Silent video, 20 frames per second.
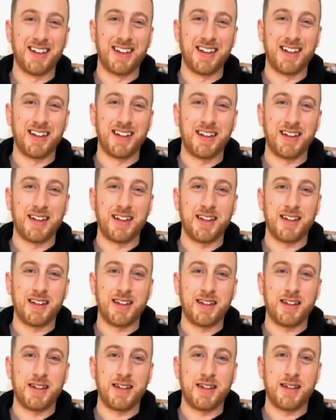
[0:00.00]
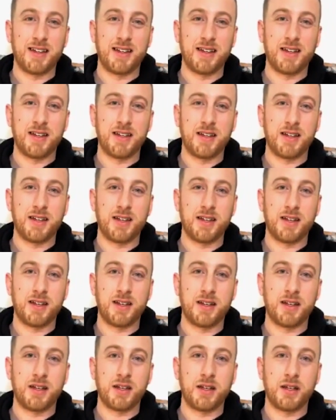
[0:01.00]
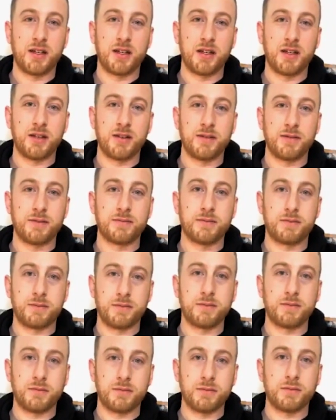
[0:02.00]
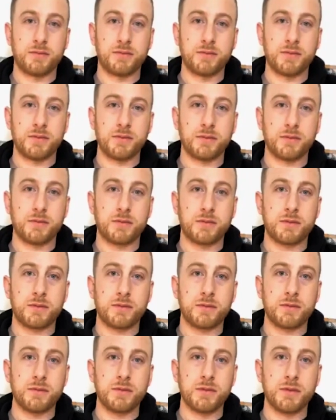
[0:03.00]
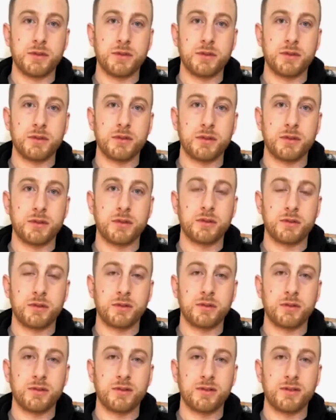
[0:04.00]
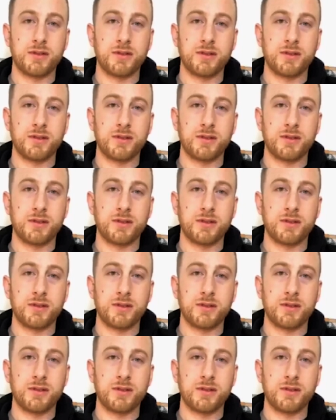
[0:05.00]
(silent)